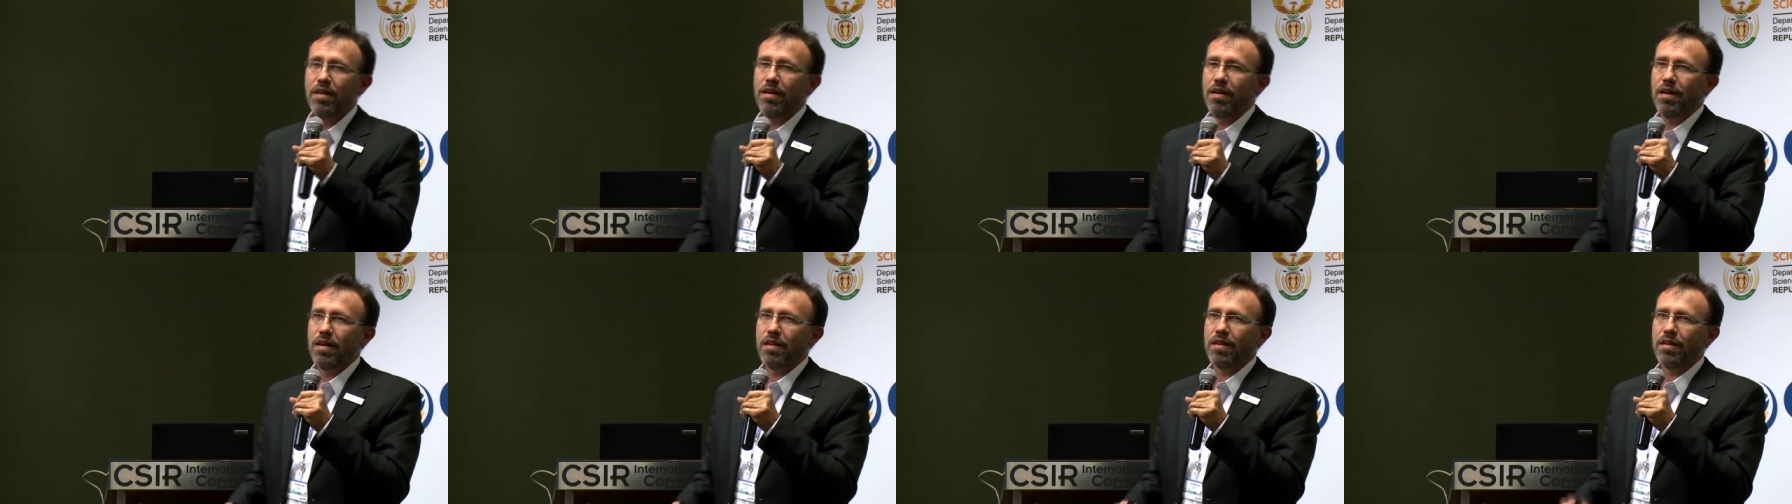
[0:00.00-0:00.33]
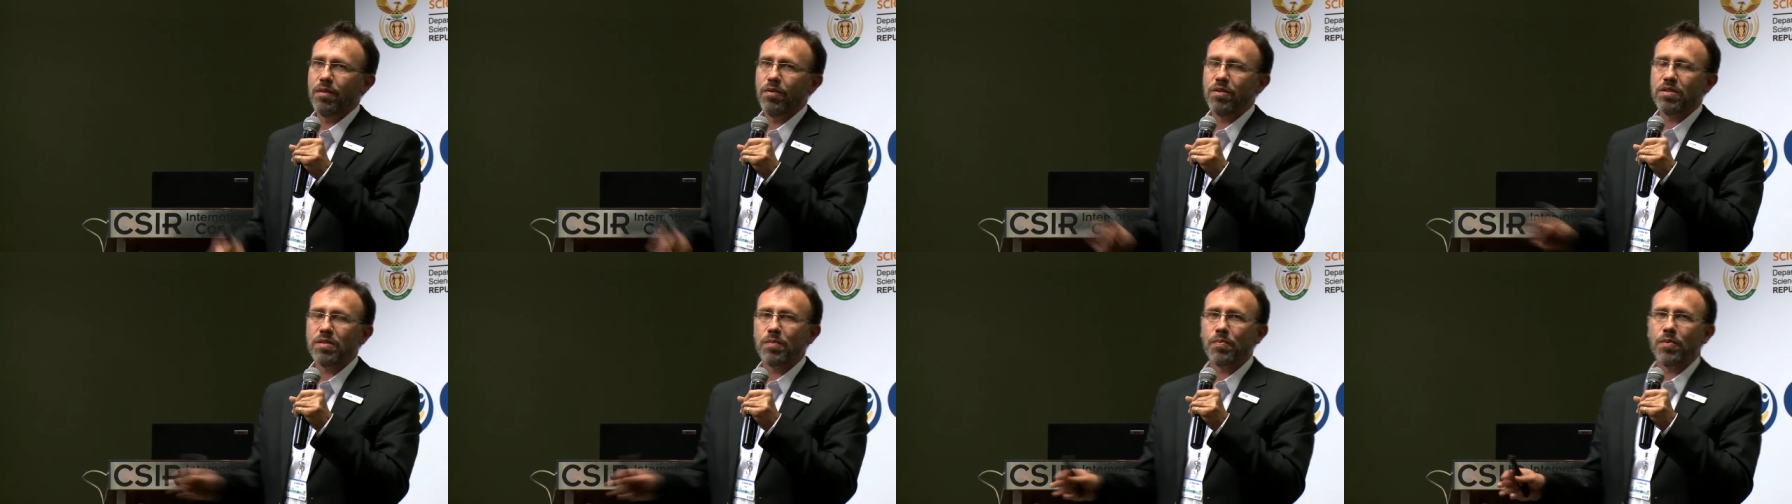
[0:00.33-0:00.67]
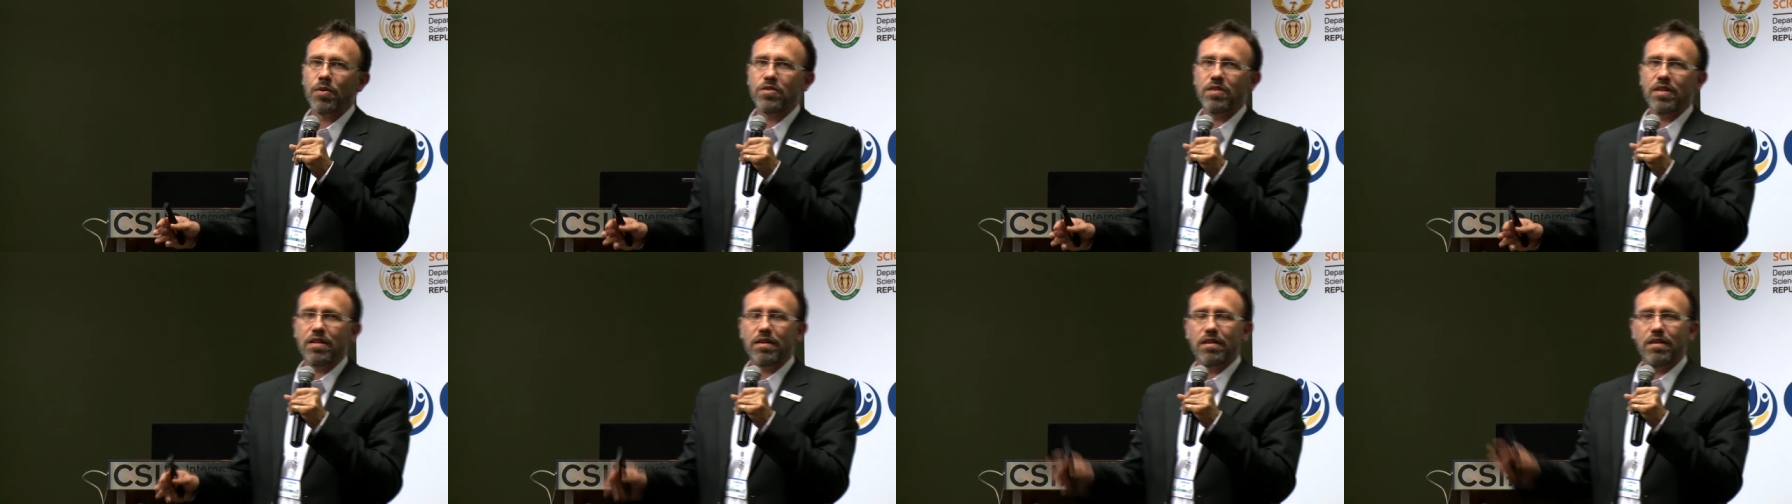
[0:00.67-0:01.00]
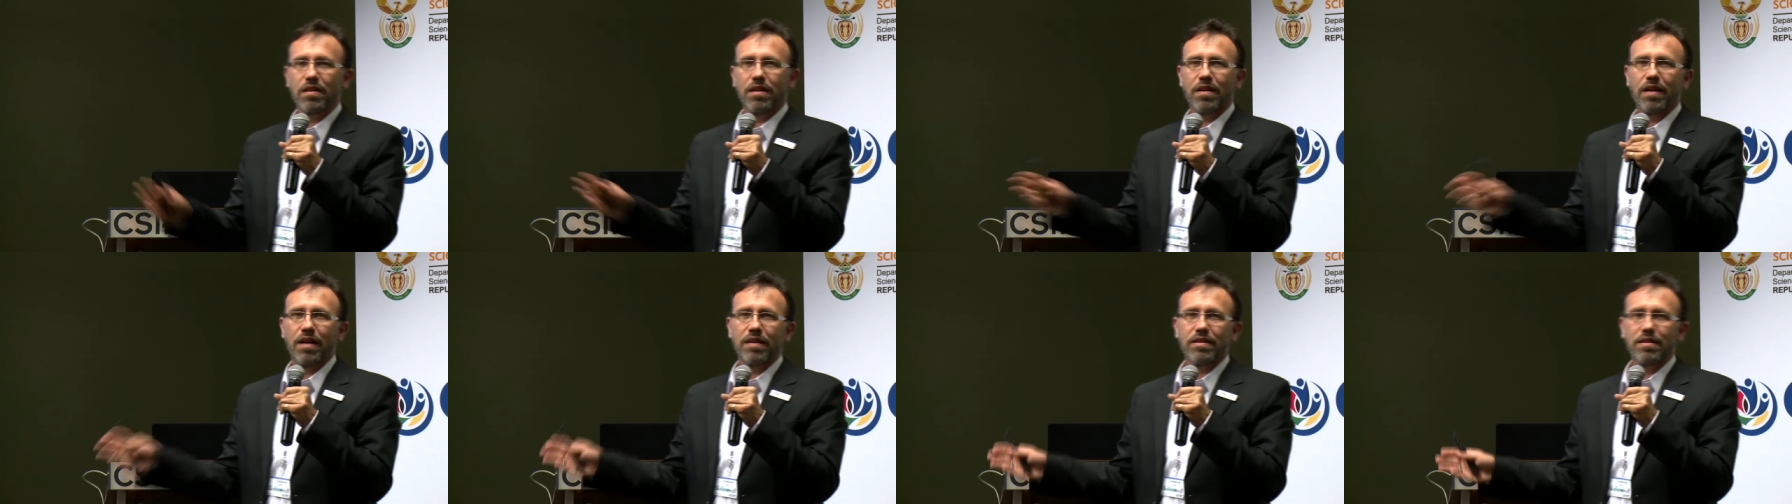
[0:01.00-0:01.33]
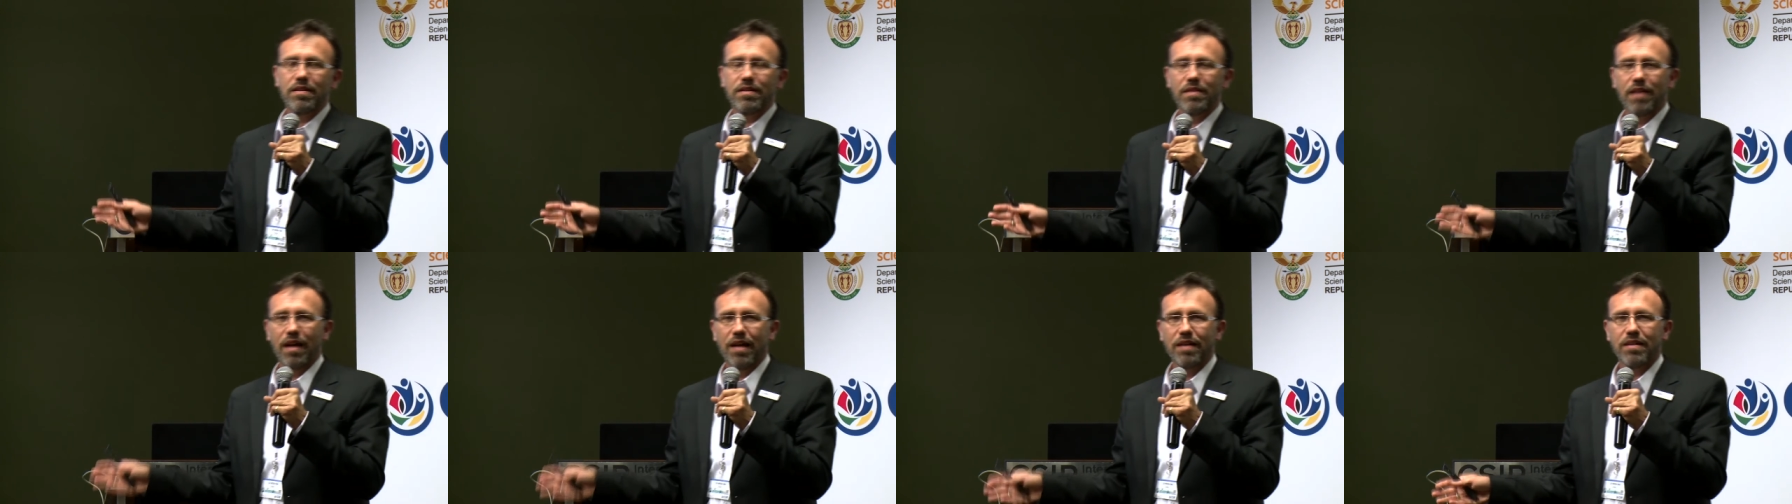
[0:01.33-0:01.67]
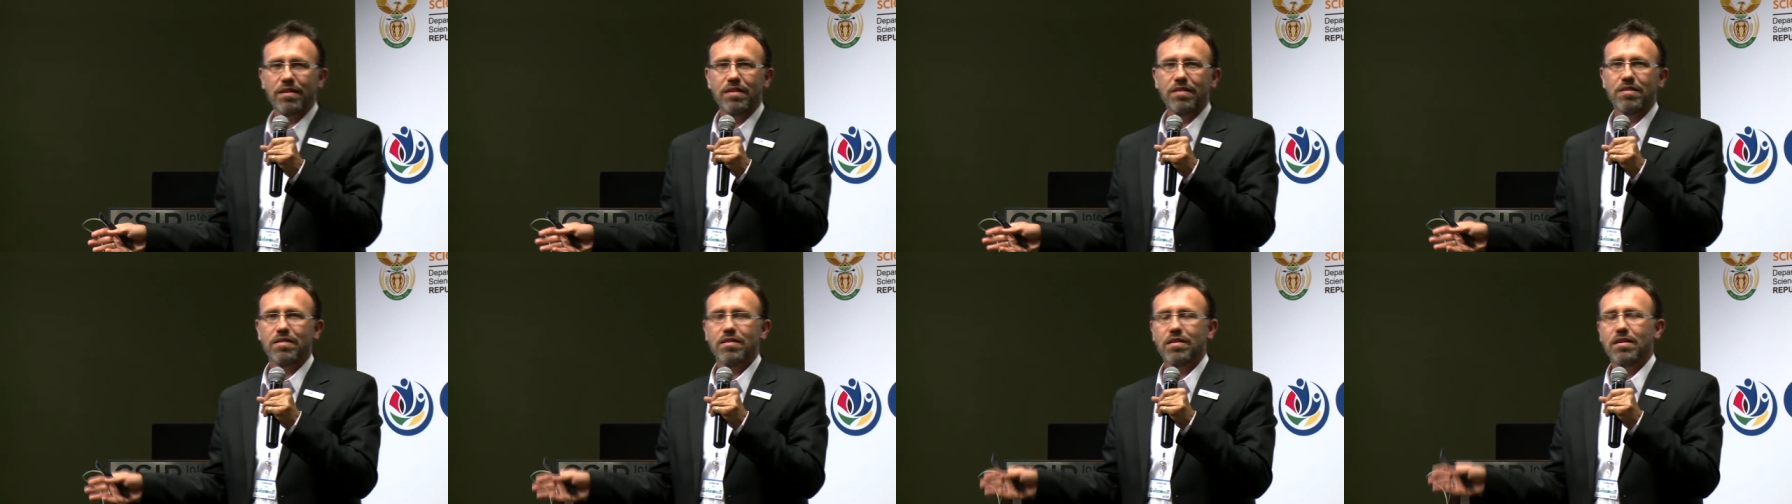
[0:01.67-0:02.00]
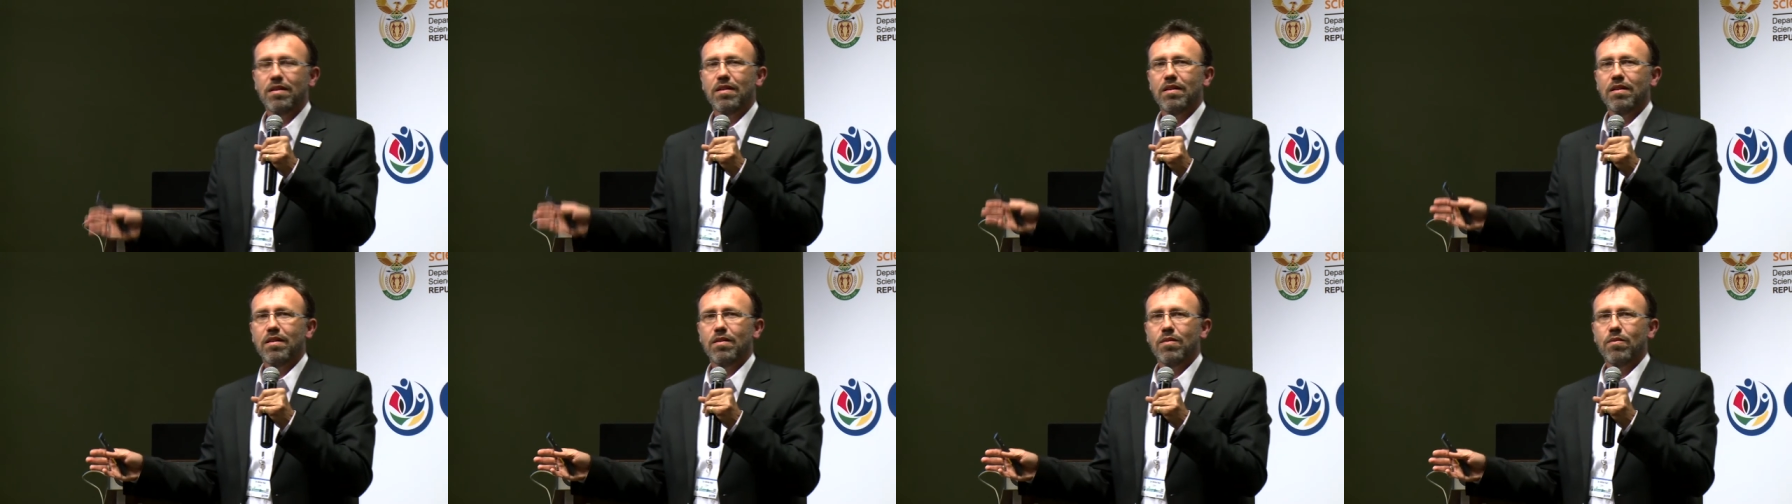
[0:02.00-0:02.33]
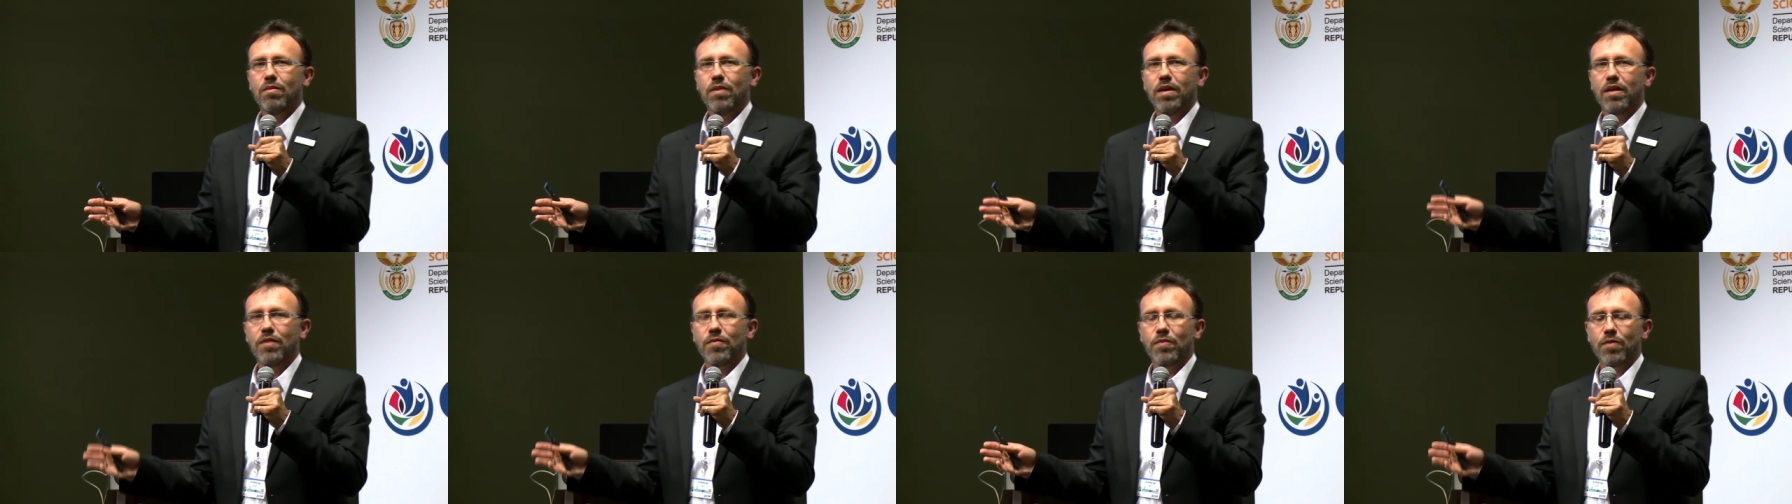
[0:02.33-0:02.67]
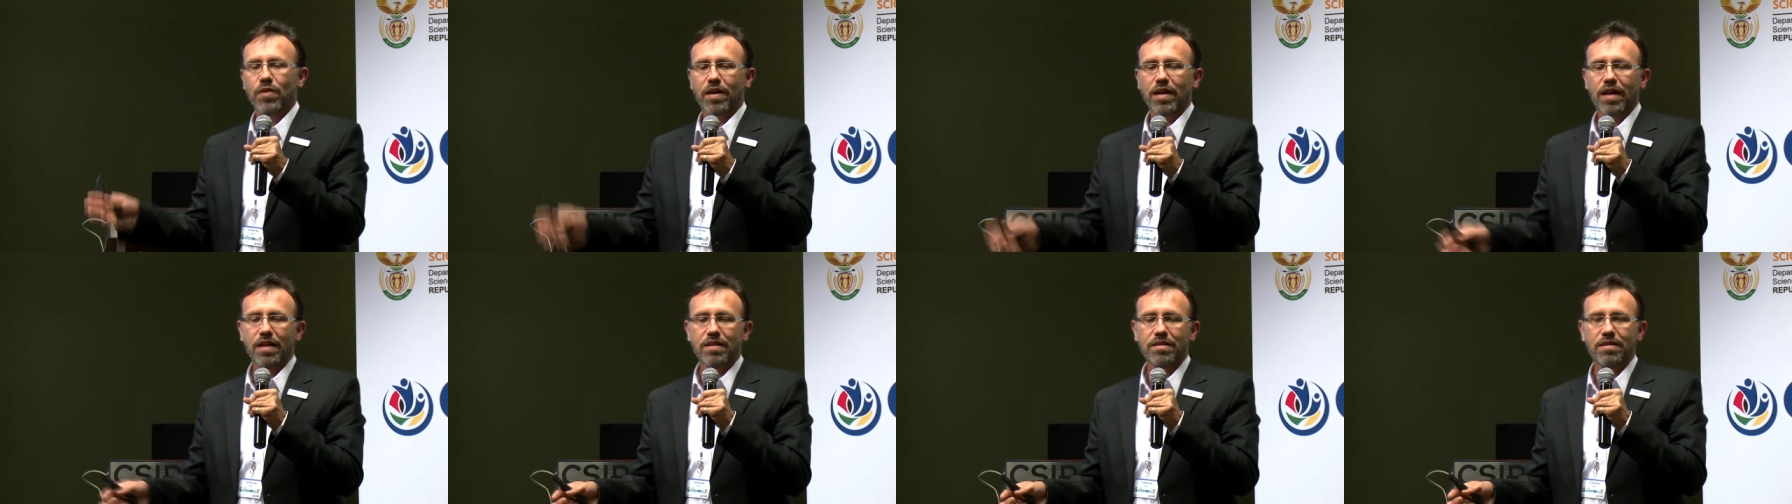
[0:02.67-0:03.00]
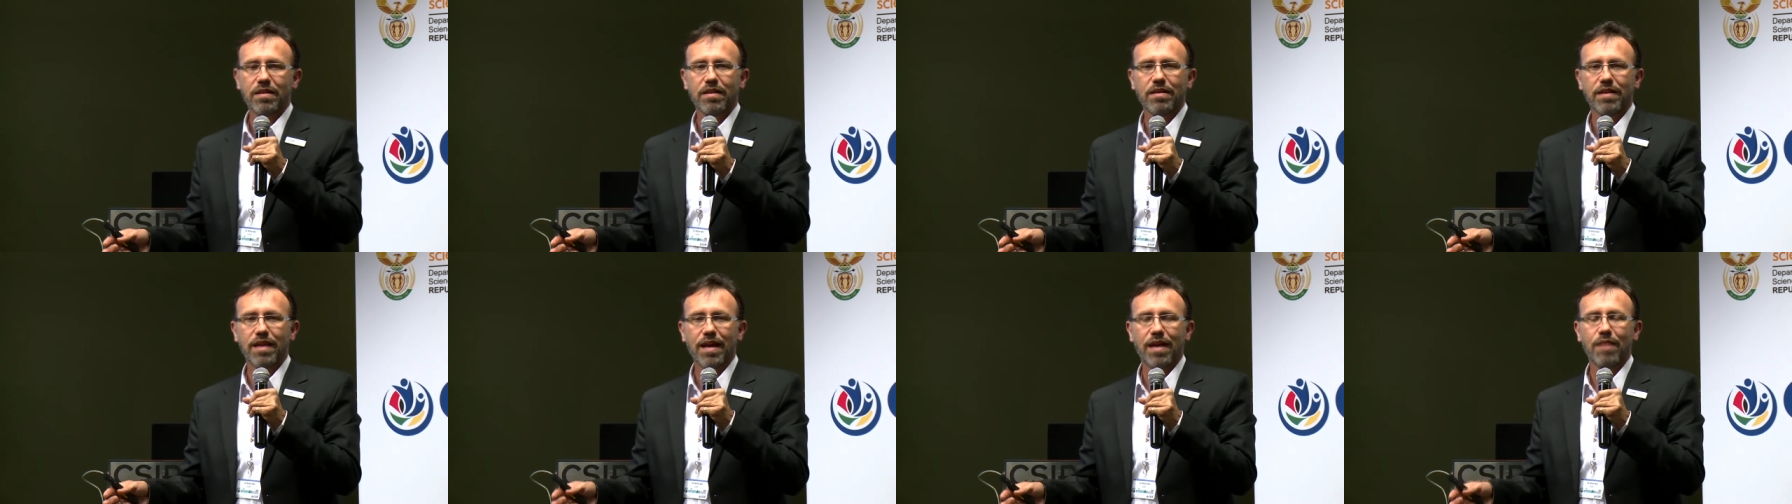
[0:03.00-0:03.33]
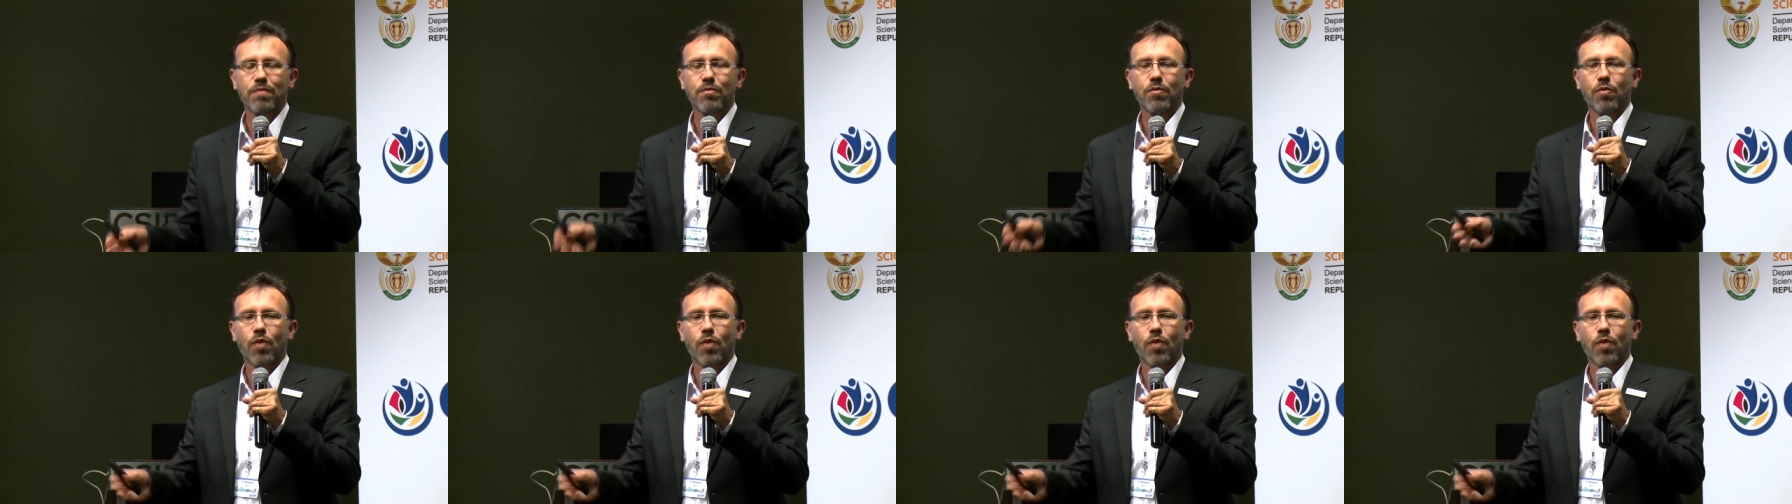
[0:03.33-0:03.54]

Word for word: And there was a project in the 1990s where for the Katse Dam,